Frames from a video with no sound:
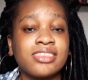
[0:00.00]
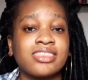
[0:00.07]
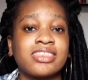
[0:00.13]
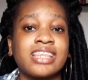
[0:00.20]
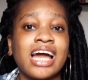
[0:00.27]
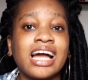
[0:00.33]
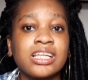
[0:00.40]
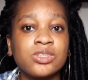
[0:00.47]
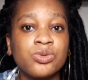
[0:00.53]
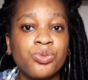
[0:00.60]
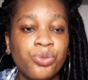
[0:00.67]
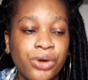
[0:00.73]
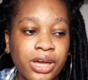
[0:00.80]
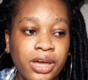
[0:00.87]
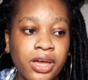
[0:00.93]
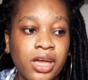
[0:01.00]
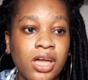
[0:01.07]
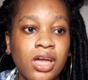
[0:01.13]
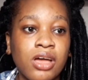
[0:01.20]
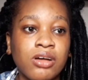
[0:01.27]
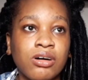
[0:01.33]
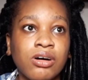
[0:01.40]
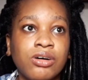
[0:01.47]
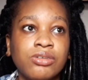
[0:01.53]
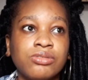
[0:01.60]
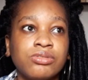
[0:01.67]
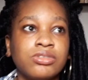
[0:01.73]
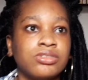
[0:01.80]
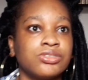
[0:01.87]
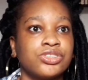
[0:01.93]
that were
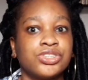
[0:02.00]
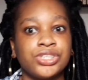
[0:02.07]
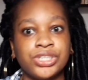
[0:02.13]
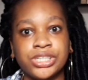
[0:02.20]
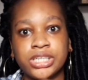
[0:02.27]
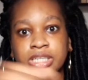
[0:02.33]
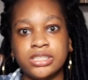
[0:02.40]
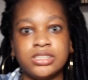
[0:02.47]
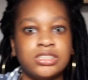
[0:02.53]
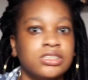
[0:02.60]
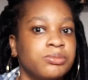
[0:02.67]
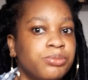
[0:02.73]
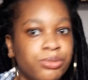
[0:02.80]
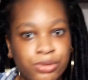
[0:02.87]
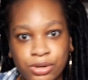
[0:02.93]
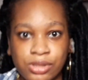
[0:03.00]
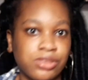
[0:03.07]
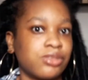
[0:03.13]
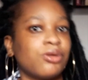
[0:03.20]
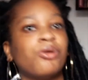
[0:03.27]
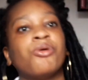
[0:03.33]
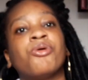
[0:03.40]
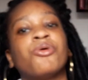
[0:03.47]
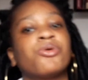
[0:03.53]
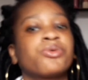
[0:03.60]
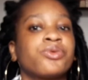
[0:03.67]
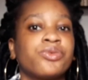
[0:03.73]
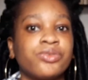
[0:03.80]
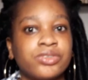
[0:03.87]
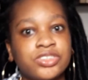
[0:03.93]
turning the broth or
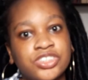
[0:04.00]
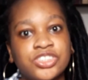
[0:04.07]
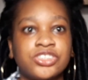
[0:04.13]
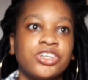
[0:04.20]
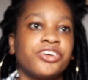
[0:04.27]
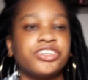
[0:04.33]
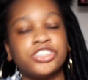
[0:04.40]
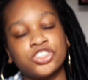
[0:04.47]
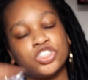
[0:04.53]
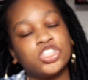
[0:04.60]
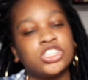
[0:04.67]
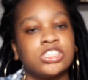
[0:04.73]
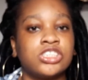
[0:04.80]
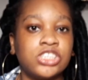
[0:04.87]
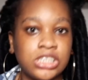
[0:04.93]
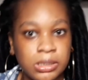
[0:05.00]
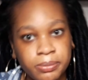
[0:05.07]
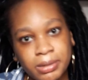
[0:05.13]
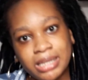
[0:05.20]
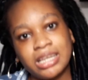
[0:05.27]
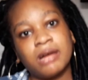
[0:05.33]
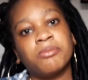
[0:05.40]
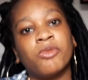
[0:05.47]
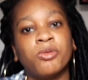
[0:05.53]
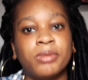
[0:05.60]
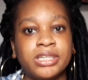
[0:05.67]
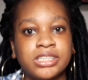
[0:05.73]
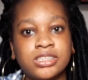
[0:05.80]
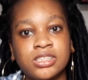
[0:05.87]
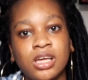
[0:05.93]
stirring the sheep at that
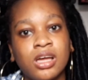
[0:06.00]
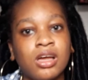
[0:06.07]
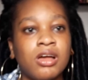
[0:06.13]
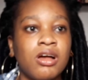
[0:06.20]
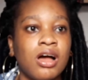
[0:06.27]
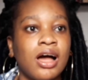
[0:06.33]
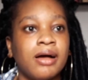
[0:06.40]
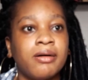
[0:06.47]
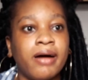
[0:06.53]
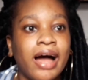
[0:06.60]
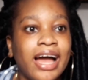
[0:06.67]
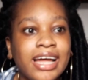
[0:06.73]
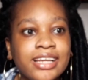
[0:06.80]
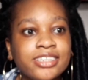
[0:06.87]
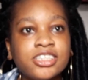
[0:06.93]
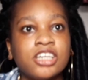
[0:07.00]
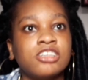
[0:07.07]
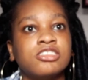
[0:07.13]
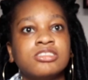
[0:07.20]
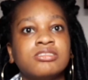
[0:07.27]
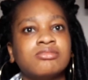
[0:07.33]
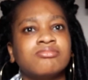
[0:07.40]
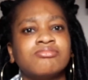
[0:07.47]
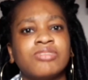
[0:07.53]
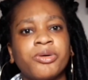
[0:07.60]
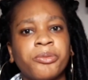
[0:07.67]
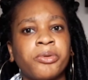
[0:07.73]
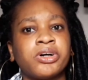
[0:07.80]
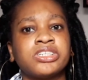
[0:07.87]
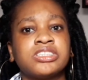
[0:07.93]
moment. And
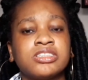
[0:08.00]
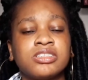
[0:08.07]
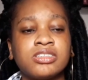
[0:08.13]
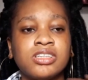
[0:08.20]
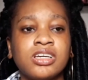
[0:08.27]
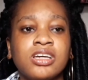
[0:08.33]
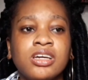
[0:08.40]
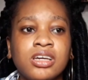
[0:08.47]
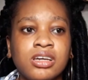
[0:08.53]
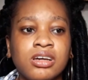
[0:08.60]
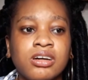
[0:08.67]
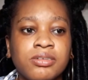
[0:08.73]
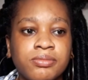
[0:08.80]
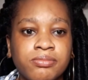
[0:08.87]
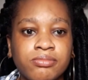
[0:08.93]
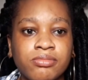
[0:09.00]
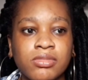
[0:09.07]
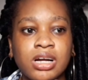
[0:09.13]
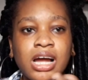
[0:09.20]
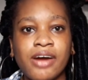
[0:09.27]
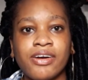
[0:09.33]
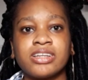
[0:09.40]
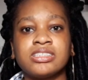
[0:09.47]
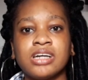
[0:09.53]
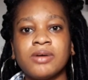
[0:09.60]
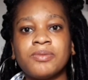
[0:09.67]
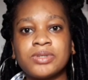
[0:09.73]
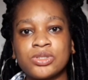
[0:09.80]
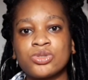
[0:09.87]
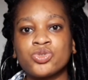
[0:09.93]
because the character
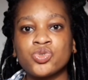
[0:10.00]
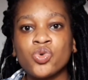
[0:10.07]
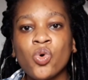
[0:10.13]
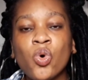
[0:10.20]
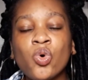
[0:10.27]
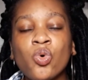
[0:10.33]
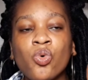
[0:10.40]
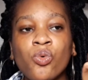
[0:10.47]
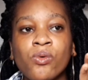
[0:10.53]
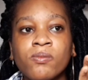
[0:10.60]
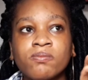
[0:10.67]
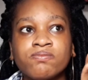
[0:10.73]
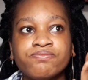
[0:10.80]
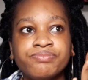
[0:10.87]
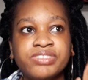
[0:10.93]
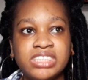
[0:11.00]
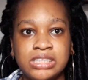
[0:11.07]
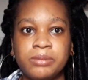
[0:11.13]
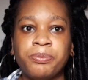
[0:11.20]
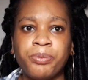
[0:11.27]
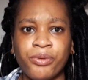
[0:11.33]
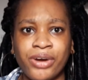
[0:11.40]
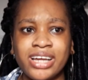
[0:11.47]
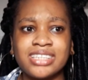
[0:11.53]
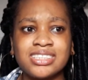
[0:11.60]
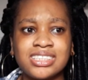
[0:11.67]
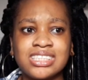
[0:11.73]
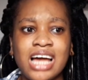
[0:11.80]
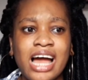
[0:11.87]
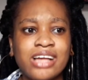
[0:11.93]
was so
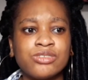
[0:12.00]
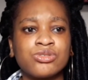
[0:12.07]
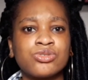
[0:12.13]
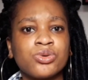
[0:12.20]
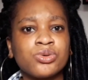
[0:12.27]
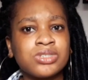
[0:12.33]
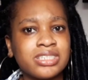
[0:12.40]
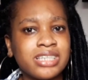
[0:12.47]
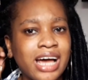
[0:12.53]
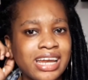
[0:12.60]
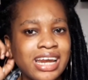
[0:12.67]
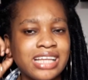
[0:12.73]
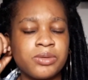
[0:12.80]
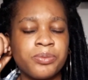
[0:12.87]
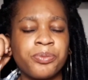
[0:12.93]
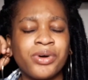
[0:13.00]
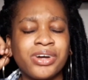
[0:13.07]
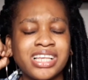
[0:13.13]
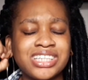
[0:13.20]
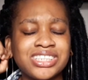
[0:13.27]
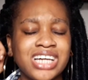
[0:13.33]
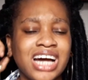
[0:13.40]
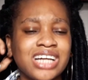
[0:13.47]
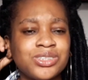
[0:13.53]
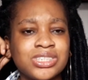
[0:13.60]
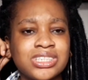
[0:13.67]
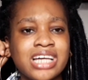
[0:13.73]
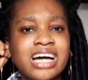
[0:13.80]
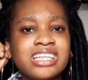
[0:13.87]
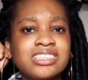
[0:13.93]
depressed and so sad at the point that she had to
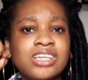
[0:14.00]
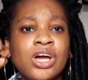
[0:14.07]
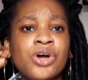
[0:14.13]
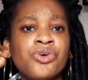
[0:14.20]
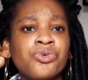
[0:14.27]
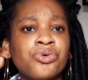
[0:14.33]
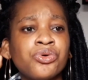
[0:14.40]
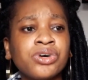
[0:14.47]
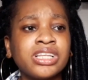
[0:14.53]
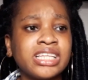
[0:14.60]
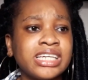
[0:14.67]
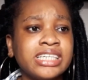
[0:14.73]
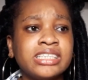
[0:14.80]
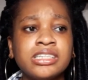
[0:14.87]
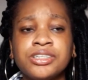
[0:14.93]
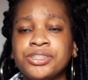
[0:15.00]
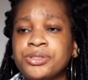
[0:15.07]
start googling